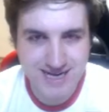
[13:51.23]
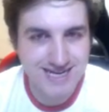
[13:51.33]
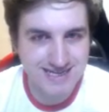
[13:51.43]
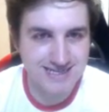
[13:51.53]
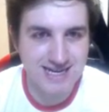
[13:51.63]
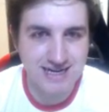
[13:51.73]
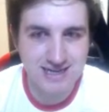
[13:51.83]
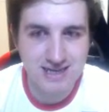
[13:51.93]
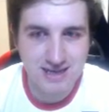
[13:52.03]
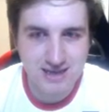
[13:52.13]
he's extinct.
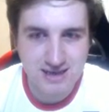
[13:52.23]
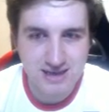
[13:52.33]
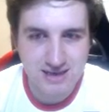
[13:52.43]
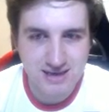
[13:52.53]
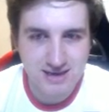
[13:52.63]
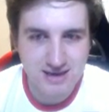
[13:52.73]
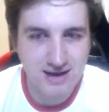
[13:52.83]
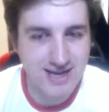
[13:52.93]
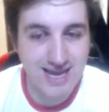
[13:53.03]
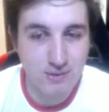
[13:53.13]

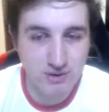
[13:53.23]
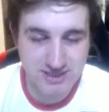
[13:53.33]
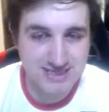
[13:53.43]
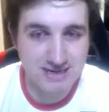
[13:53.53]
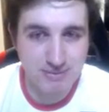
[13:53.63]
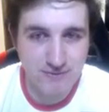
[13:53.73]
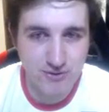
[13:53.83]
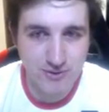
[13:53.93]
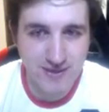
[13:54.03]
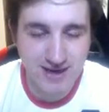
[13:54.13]
Okay, he was extinct before,
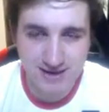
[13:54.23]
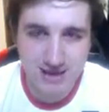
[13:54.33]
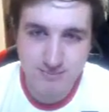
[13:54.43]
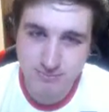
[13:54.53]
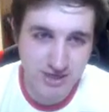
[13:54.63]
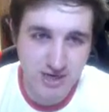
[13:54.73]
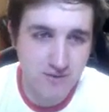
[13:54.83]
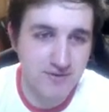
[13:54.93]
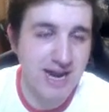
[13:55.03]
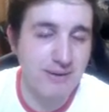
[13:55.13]
I think. I'm pretty
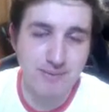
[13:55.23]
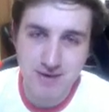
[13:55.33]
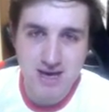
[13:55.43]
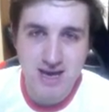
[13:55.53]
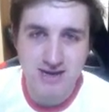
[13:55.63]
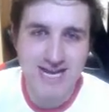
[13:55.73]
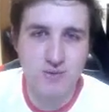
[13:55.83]
confident. Anyway, next